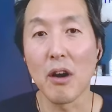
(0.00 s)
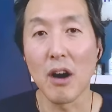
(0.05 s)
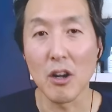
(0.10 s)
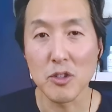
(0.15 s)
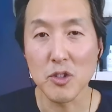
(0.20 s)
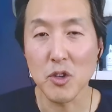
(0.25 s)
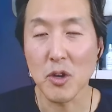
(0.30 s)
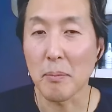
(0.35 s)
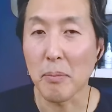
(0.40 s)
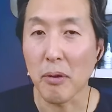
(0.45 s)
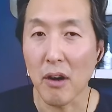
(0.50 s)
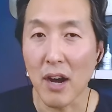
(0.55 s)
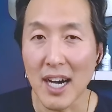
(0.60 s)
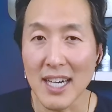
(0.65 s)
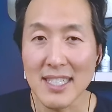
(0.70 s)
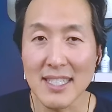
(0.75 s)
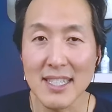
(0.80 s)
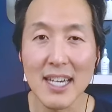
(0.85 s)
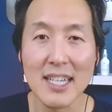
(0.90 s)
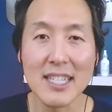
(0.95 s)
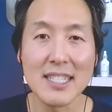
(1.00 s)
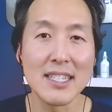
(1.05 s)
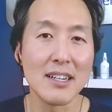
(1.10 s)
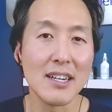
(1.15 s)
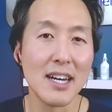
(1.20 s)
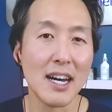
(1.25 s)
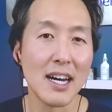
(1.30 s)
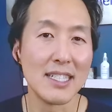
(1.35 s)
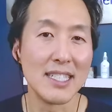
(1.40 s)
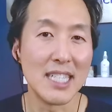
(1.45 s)
ultra processed,
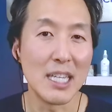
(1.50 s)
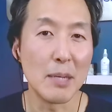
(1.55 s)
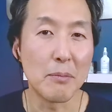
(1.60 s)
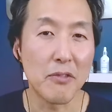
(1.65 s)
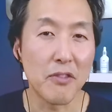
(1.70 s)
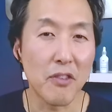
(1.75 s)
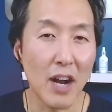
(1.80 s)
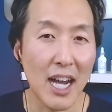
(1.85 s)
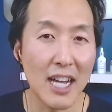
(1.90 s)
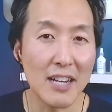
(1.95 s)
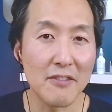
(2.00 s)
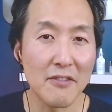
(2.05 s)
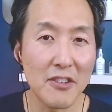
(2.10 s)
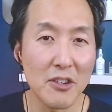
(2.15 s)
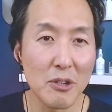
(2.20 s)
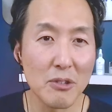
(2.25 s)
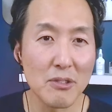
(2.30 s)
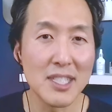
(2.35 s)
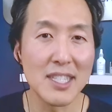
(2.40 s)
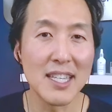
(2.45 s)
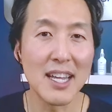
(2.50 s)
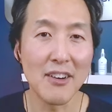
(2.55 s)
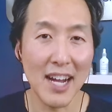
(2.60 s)
uh, deep fried foods,